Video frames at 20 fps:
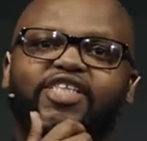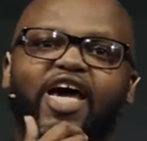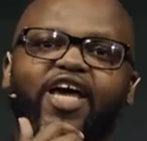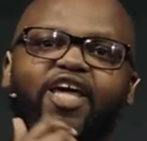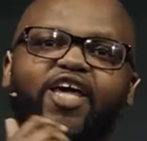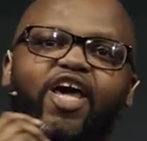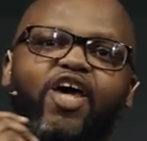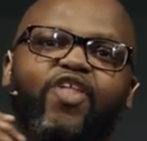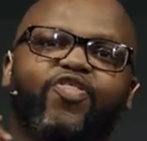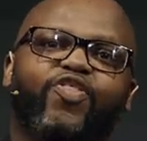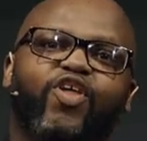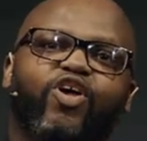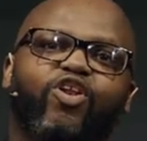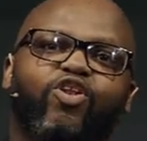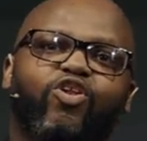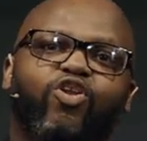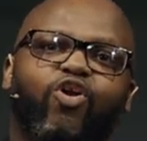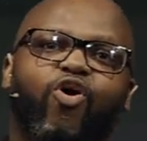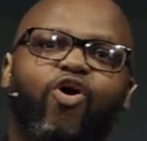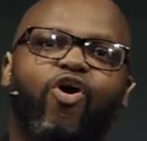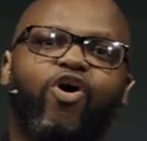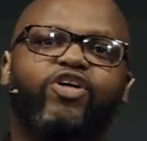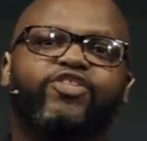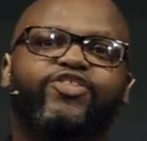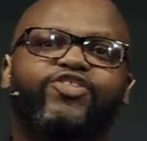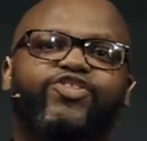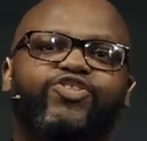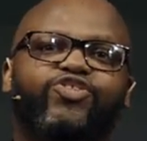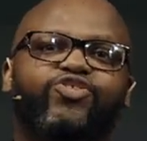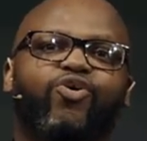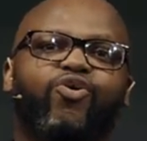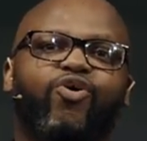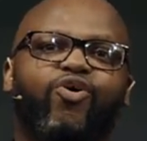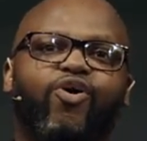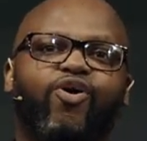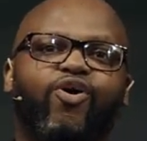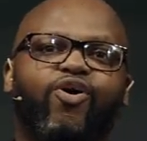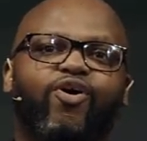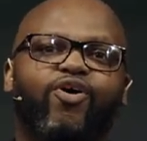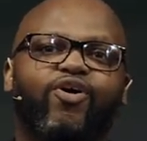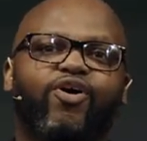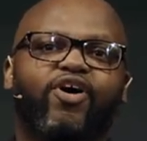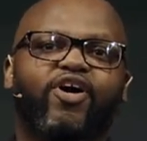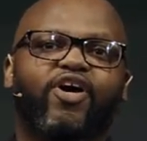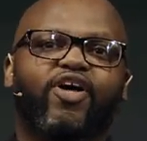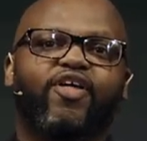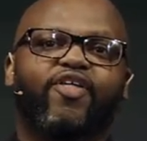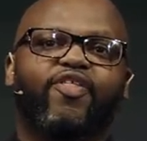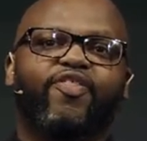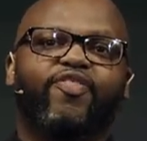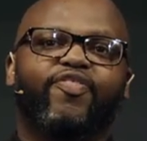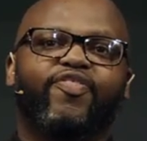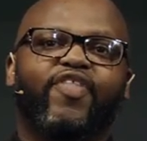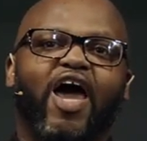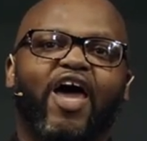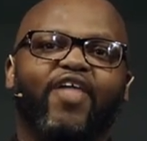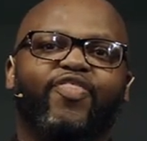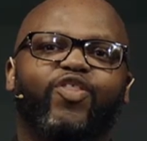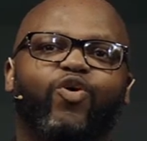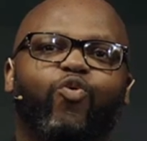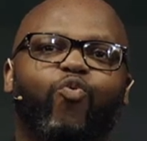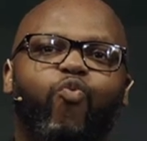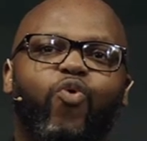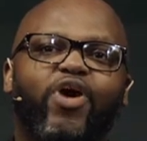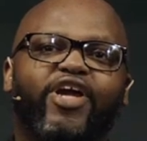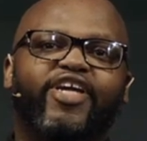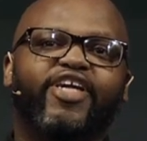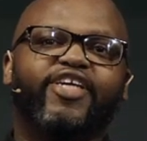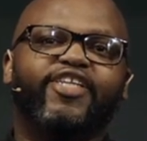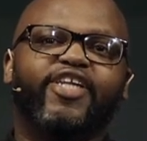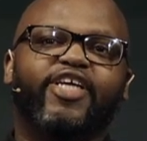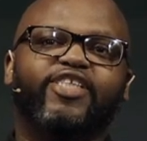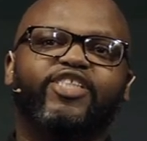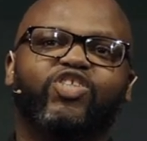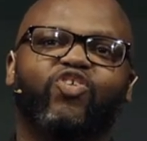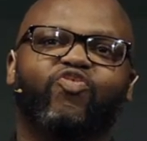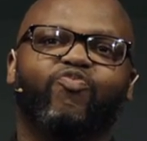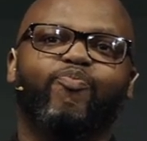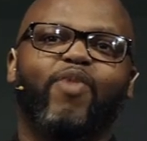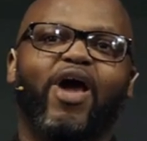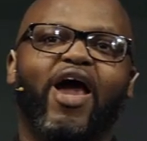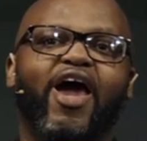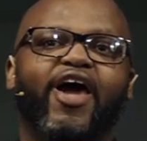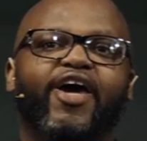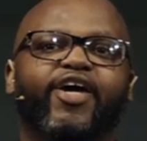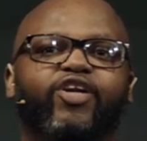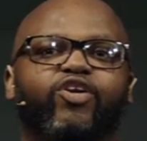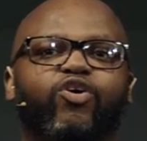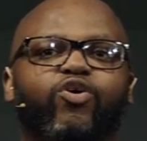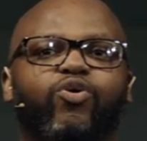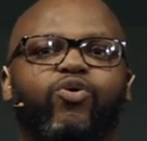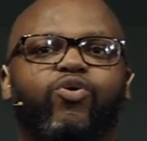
that the Lord saw that the wickedness of man